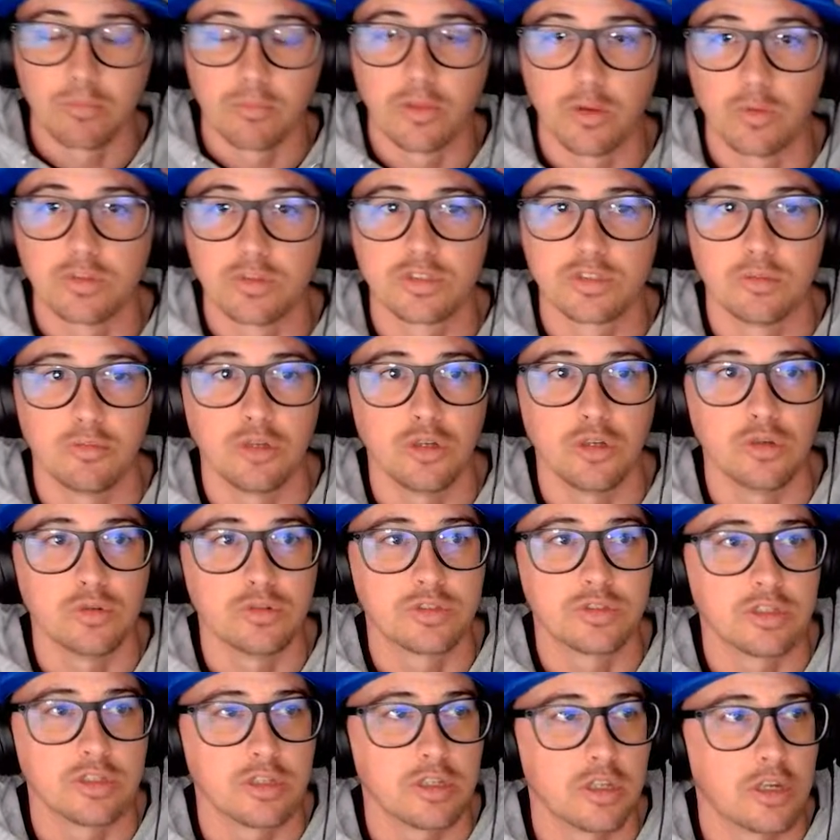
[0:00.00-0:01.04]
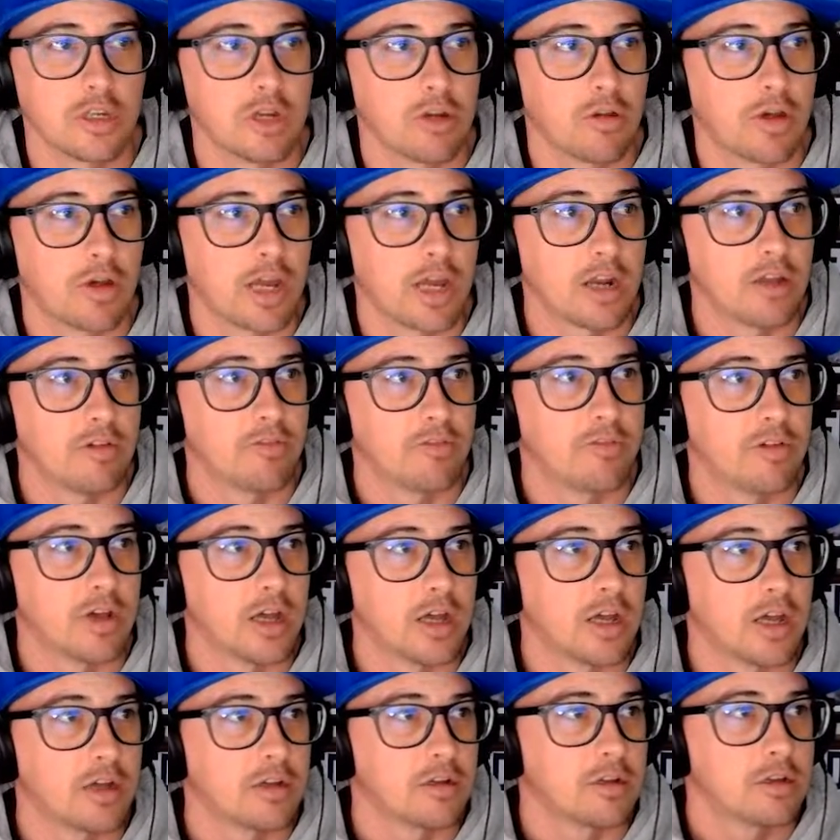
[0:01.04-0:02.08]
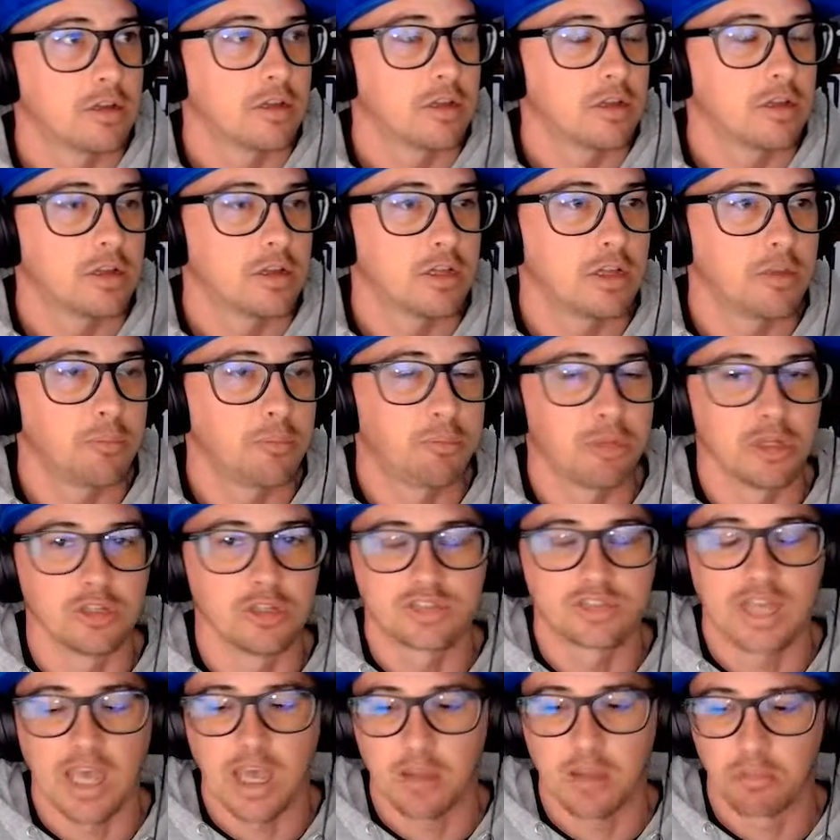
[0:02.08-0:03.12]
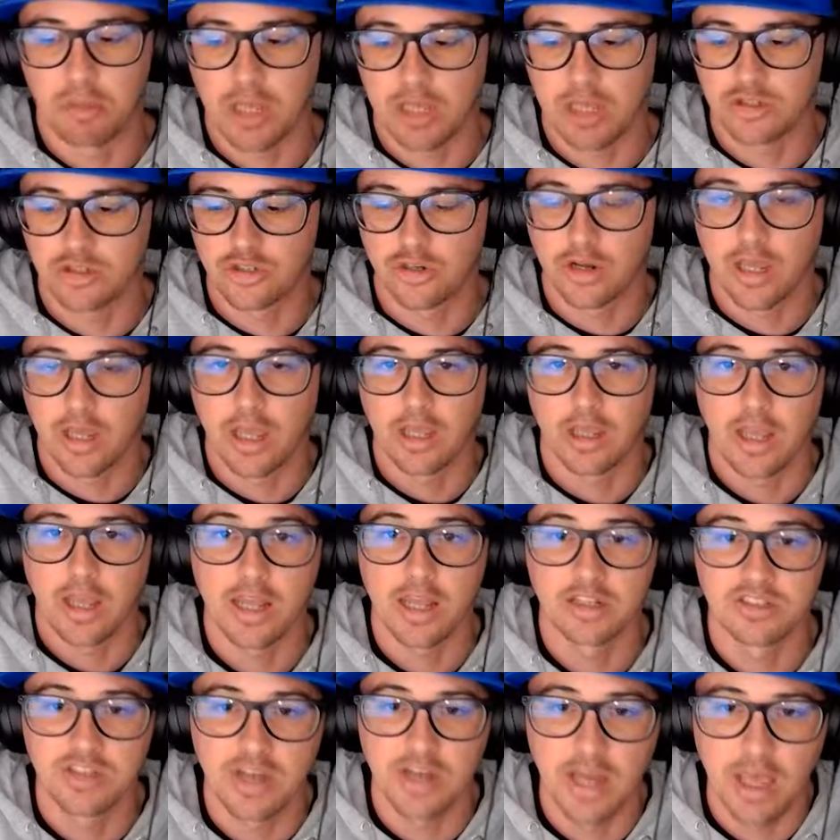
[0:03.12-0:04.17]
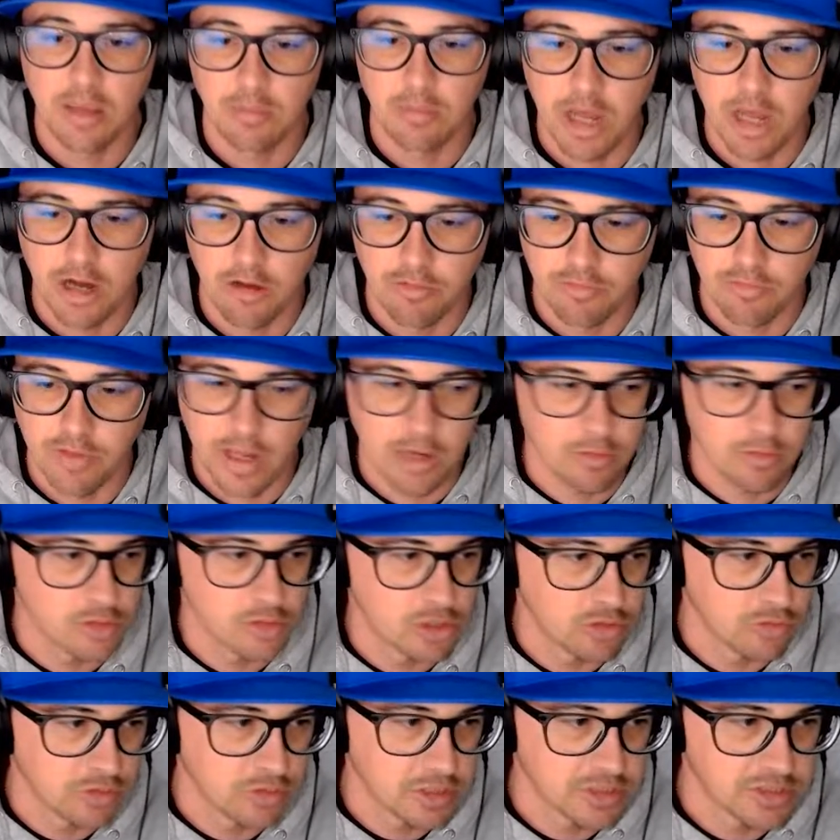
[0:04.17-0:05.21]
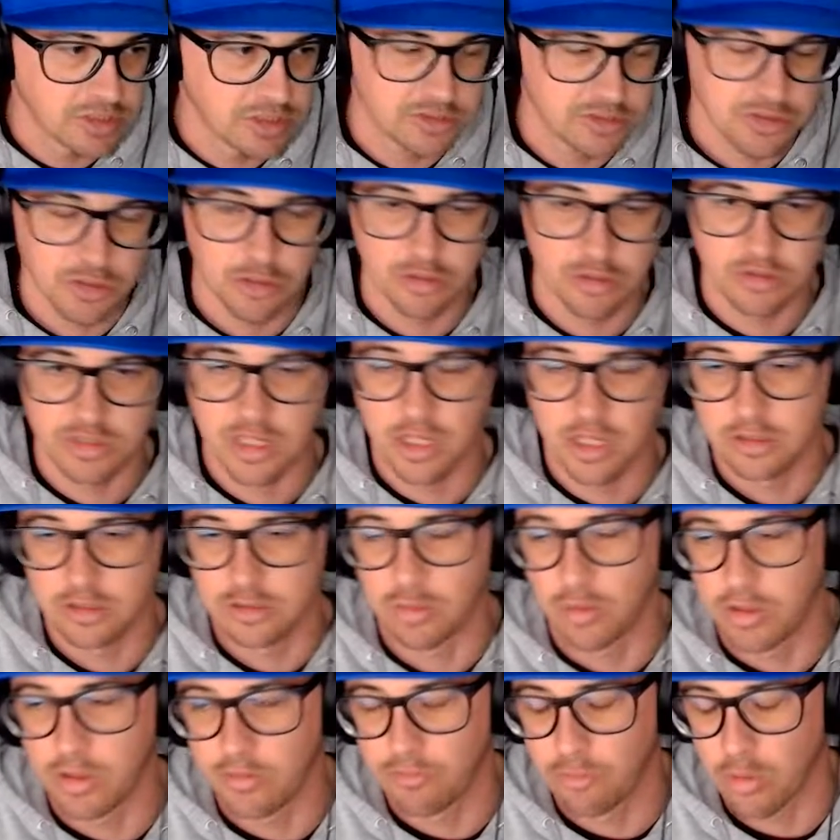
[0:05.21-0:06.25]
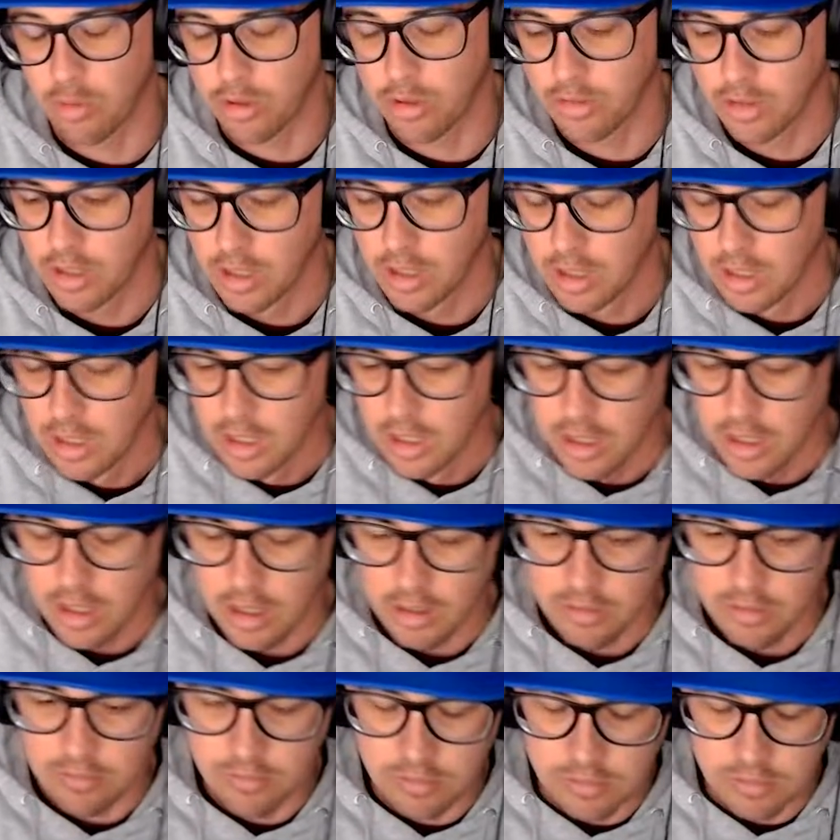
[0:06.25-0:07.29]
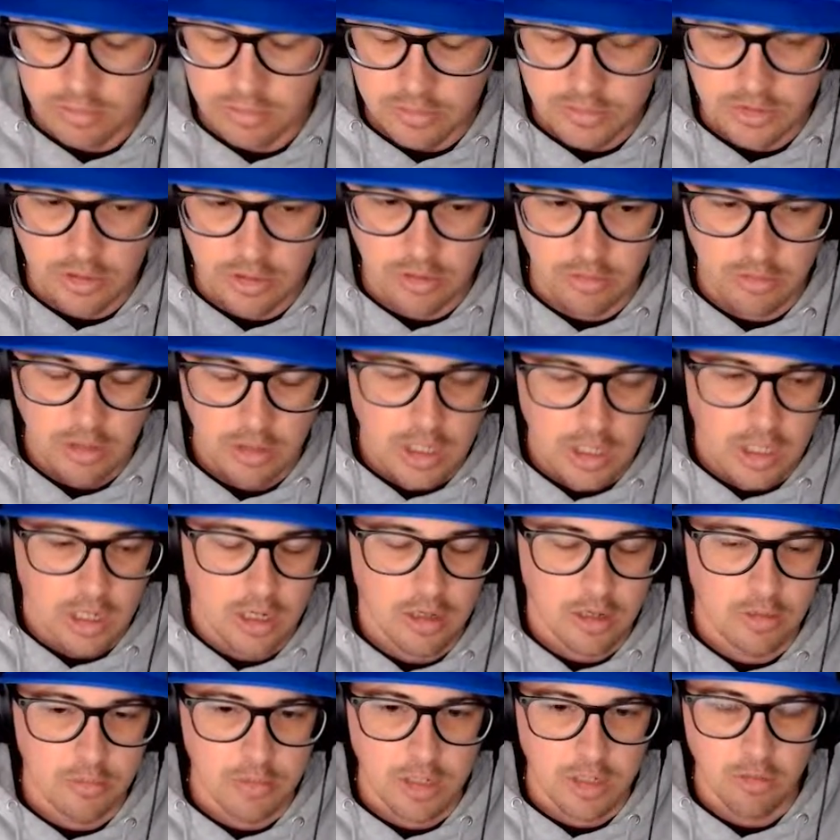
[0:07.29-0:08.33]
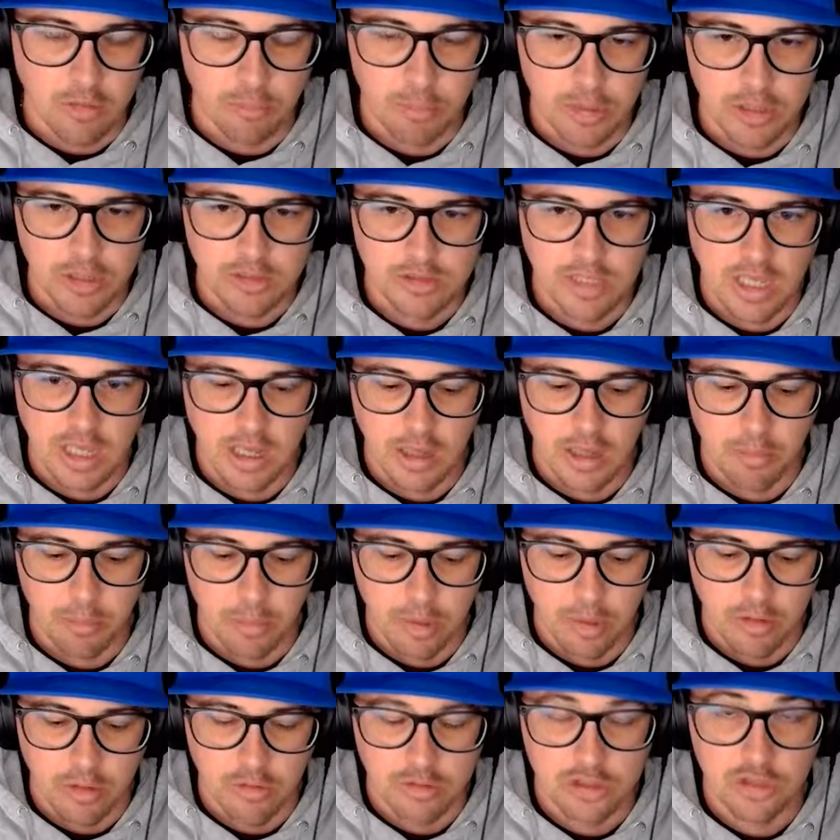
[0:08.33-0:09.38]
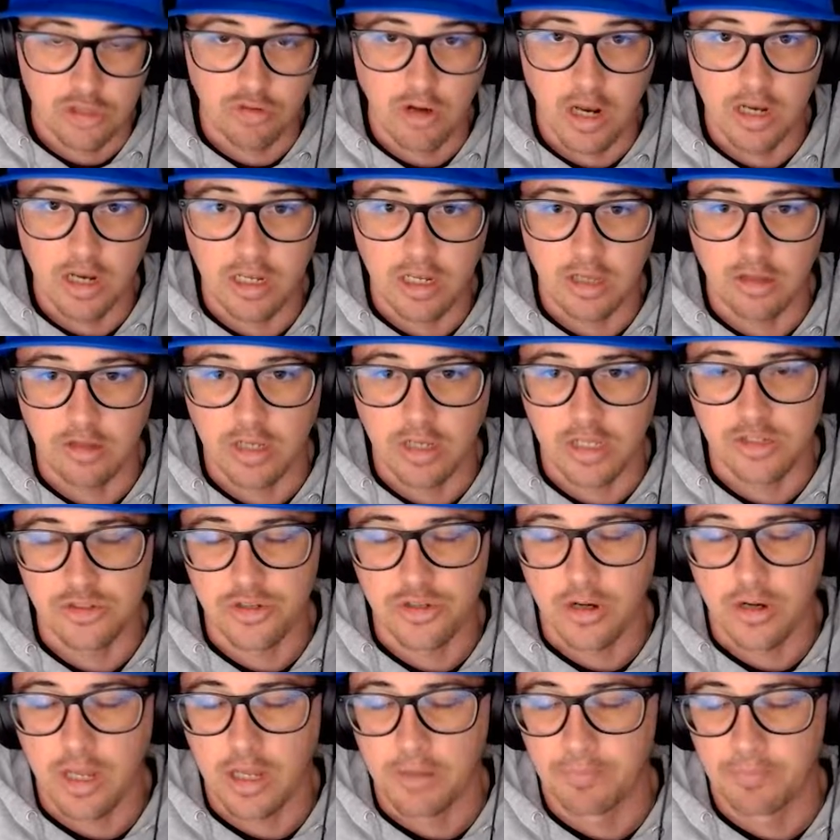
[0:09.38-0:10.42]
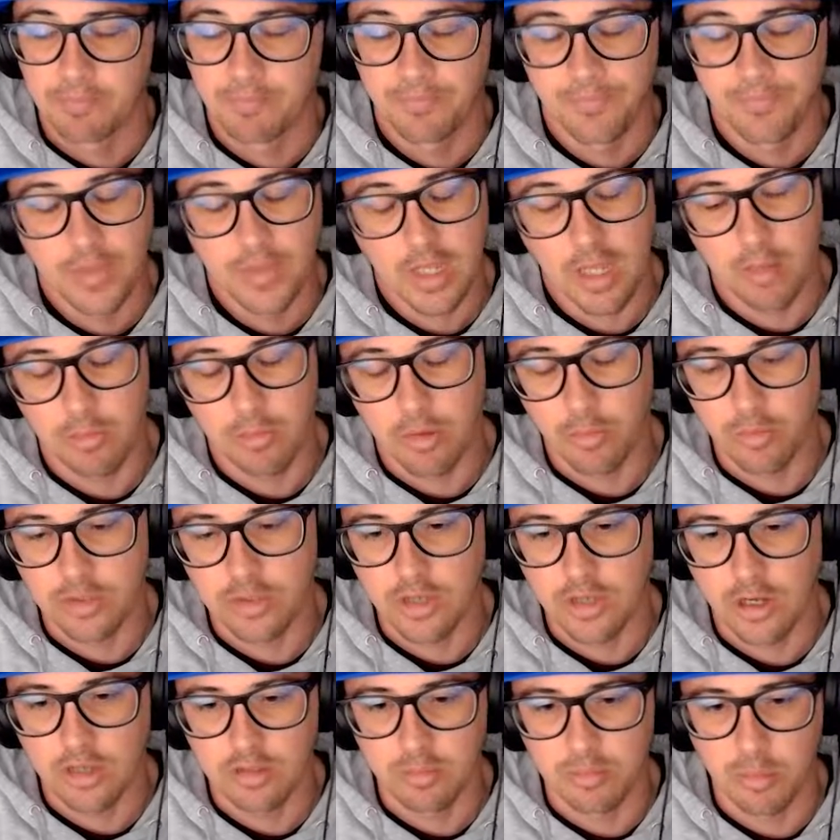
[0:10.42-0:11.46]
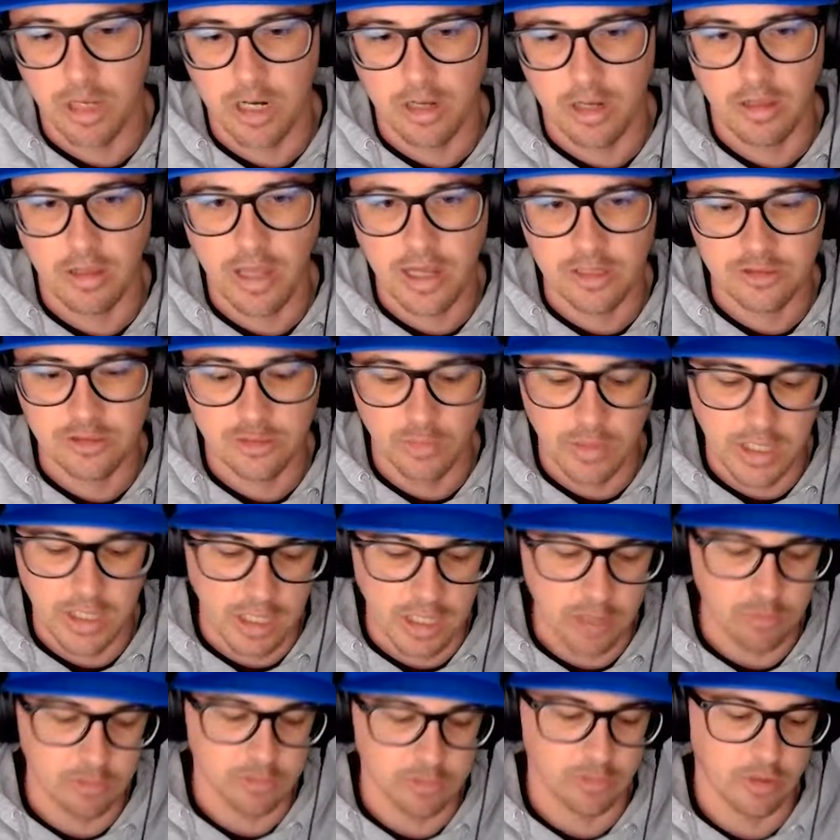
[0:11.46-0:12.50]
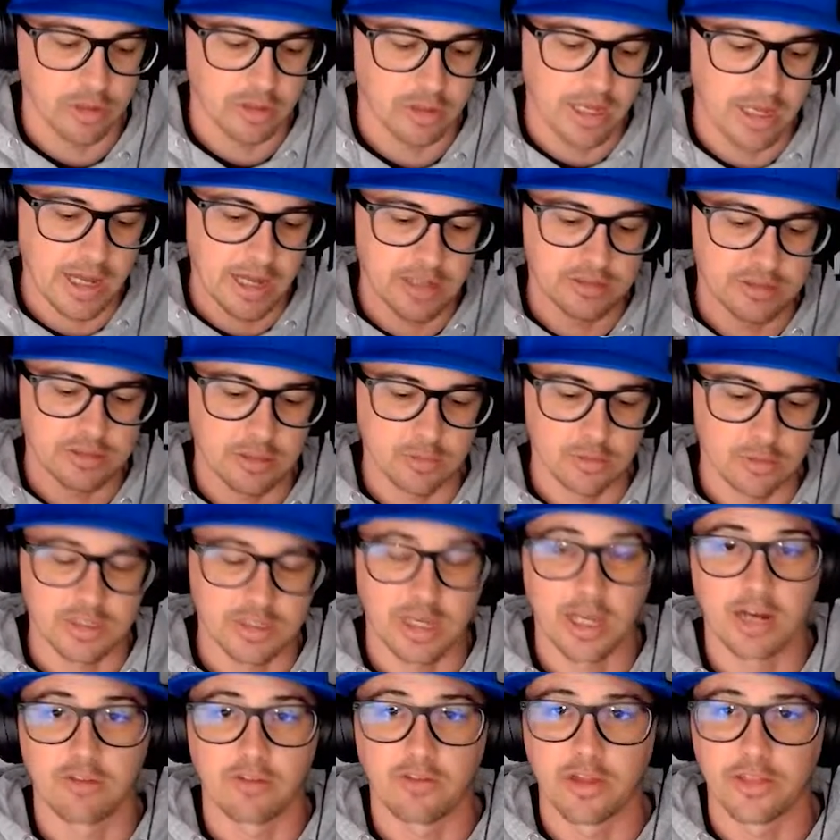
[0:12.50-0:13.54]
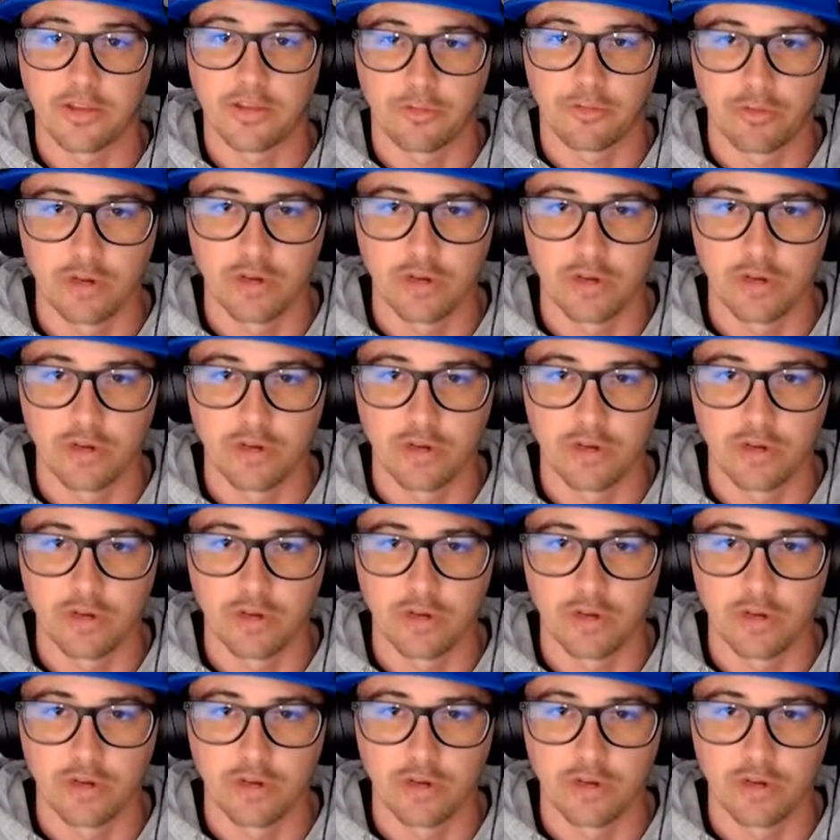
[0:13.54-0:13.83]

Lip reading: there was some news, out of Bills camp yesterday and today. A matter of fact, we're shooting this. It's Thursday, the 24th. So, Bills camp, Saron Neal yesterday. I mean, we talked about it last week. He was one of the guys that was kind of on the